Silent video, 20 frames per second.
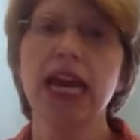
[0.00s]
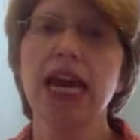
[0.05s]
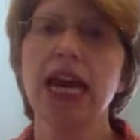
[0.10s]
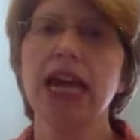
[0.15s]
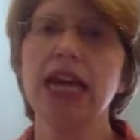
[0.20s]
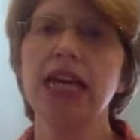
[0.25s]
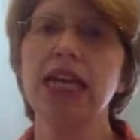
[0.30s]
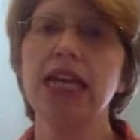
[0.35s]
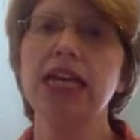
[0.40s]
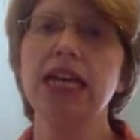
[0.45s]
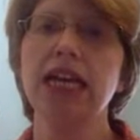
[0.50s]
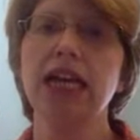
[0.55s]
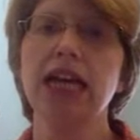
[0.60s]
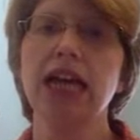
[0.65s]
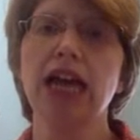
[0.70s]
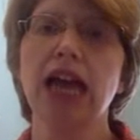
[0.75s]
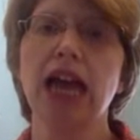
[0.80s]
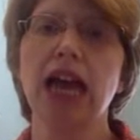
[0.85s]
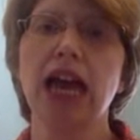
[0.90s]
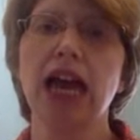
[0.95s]
He,
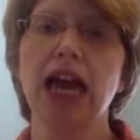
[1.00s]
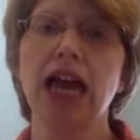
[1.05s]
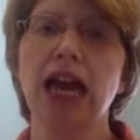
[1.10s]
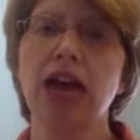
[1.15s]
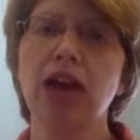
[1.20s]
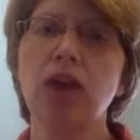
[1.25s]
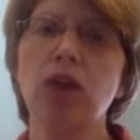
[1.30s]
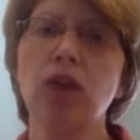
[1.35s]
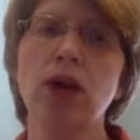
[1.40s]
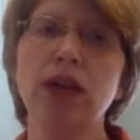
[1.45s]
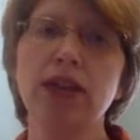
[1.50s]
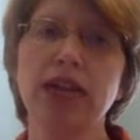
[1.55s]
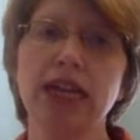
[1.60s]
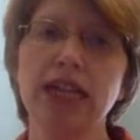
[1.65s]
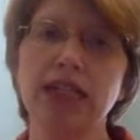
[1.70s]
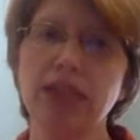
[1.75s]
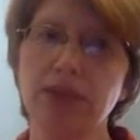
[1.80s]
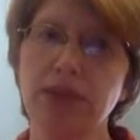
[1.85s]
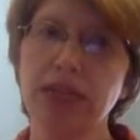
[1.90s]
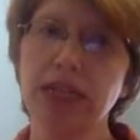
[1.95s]
I want that
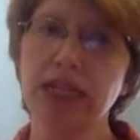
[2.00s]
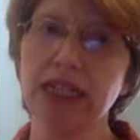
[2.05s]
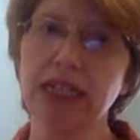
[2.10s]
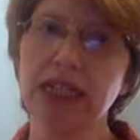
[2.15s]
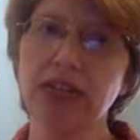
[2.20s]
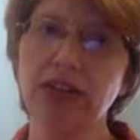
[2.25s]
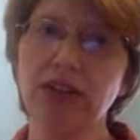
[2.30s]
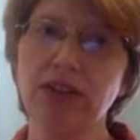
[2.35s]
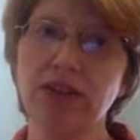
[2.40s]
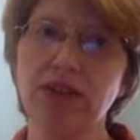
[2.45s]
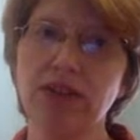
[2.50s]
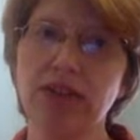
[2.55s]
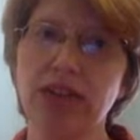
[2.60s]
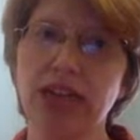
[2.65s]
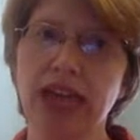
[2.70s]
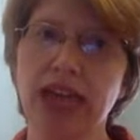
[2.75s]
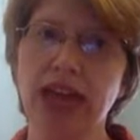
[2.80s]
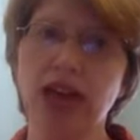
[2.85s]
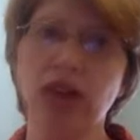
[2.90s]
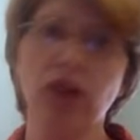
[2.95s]
to be clear even
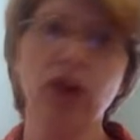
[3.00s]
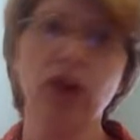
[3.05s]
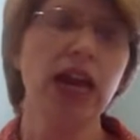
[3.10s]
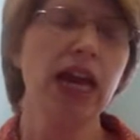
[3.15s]
now.